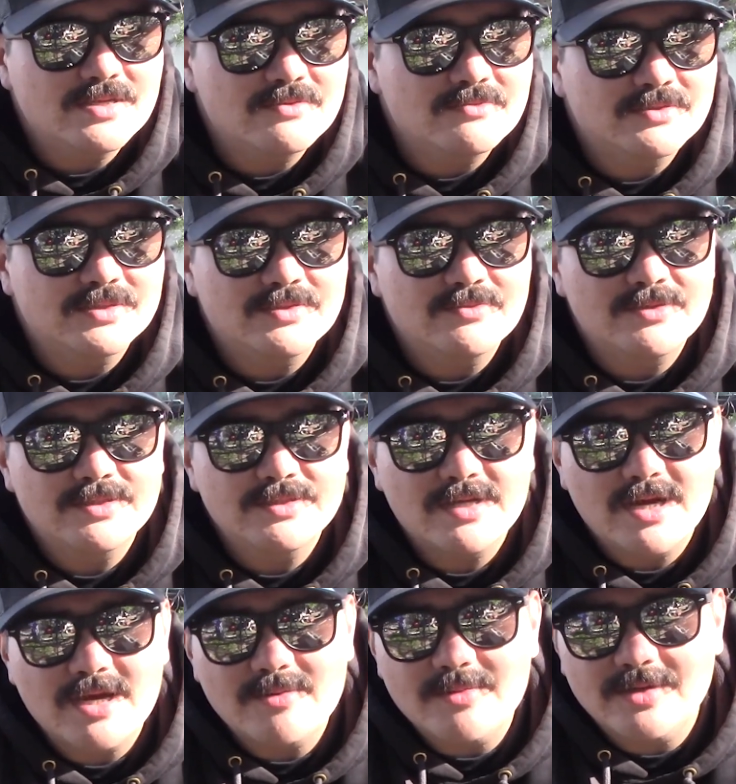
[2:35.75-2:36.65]
There was one
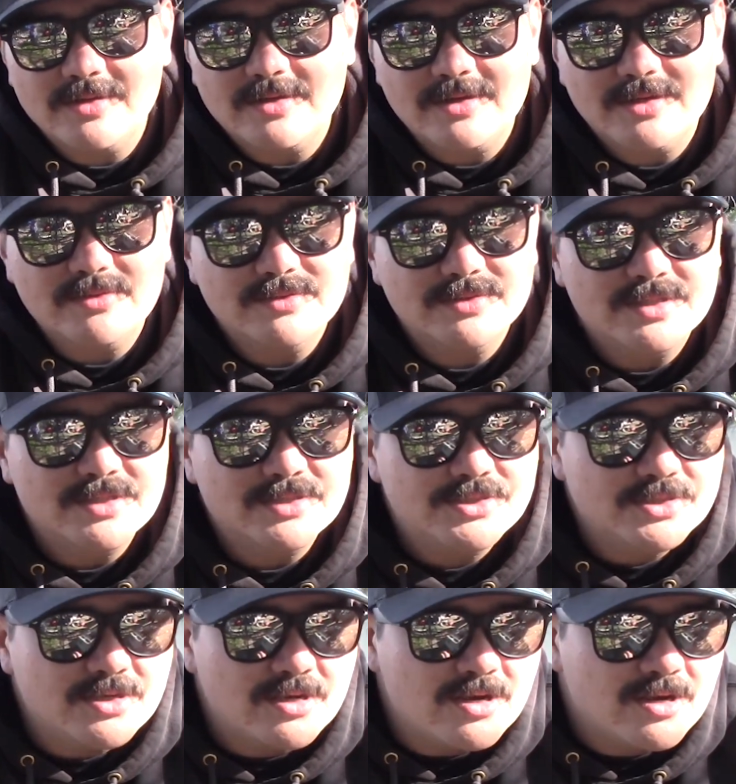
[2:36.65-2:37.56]
time I thought he was going to
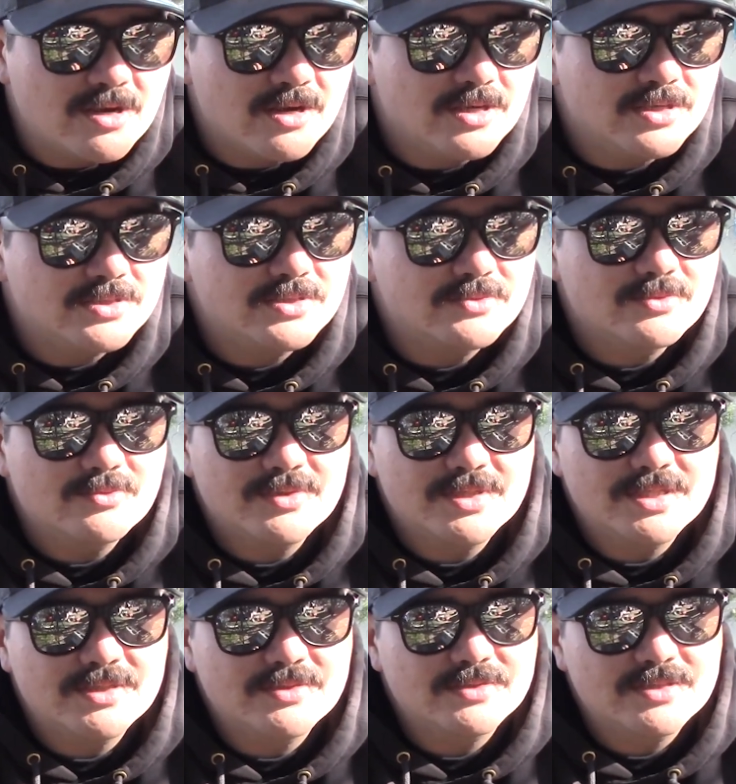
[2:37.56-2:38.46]
charge. The
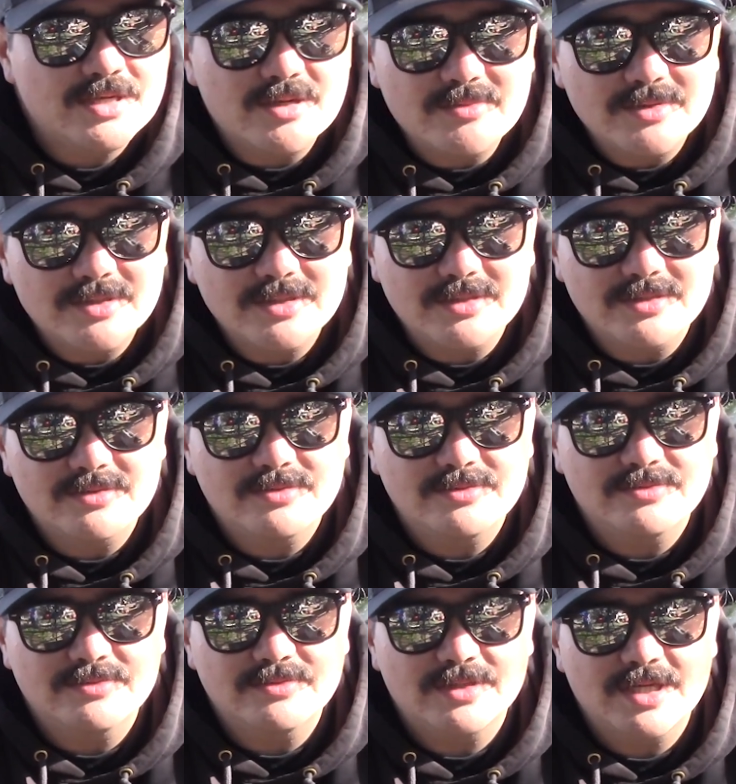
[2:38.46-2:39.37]
way he was coming,
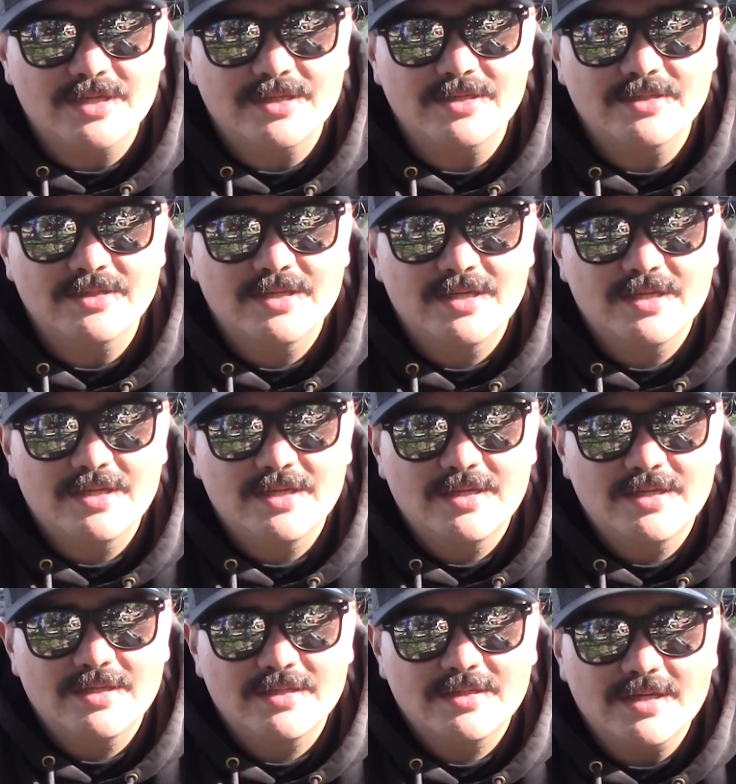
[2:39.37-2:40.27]
kind of
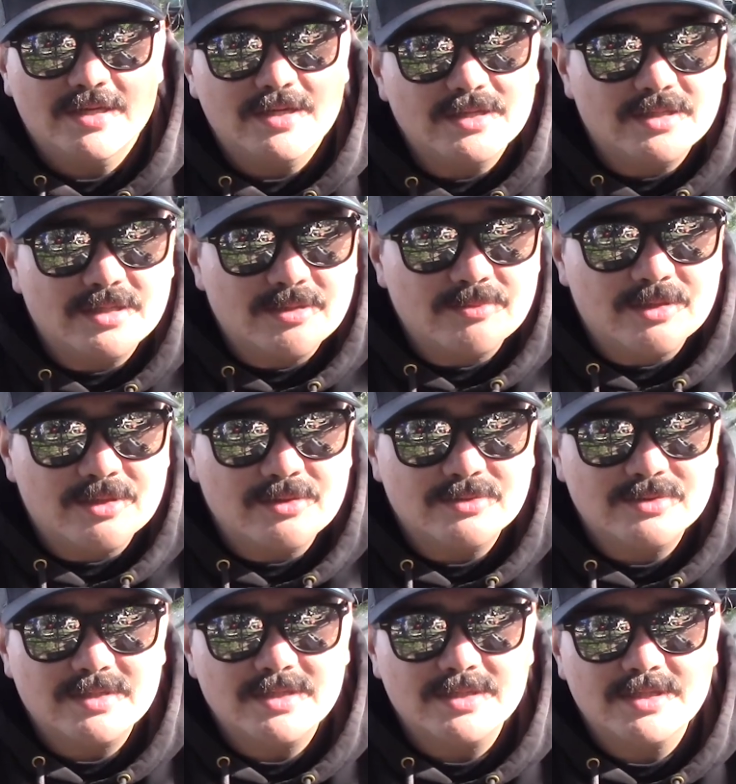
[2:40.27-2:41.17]
come
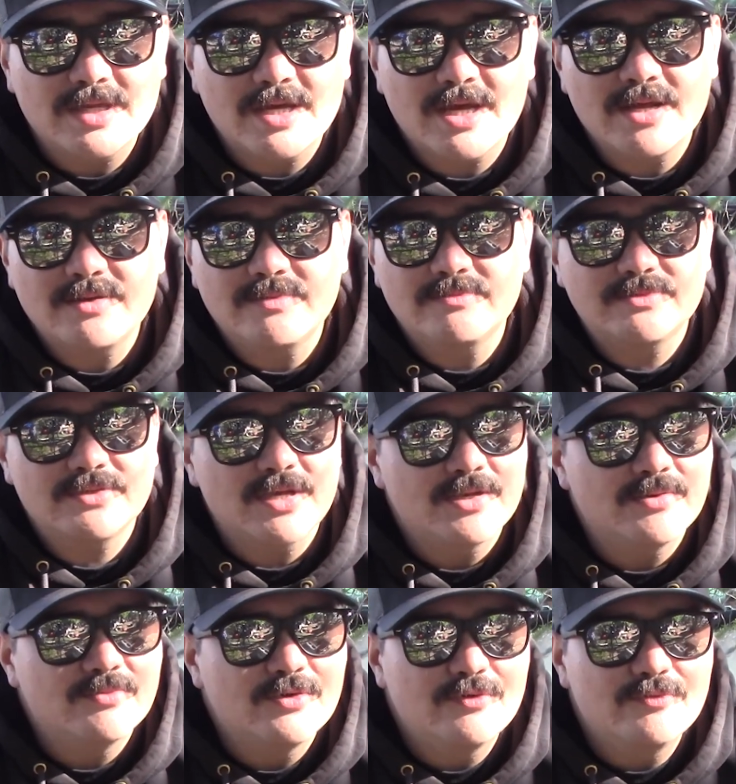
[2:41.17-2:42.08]
close like that.
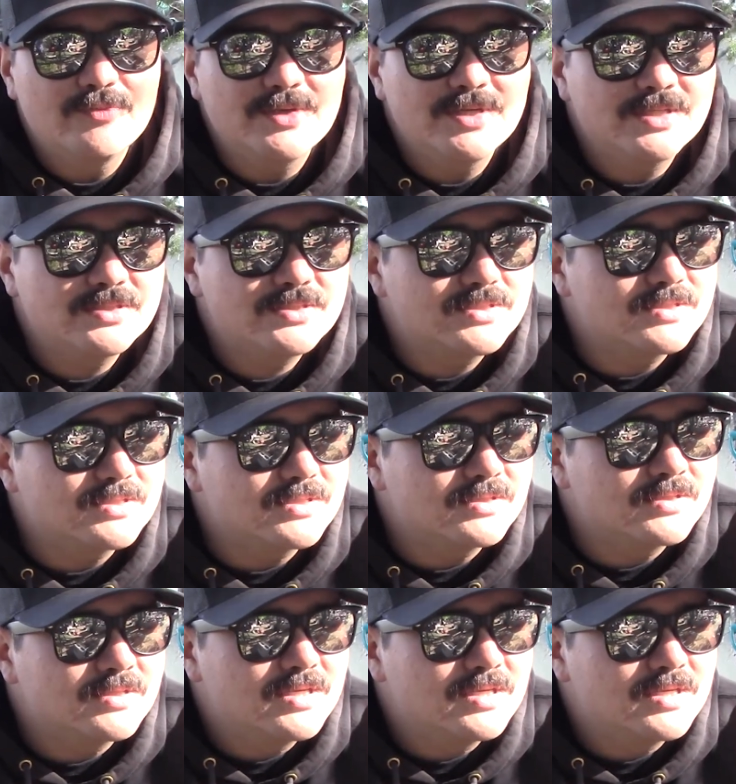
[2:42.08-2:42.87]
Sudden movements, and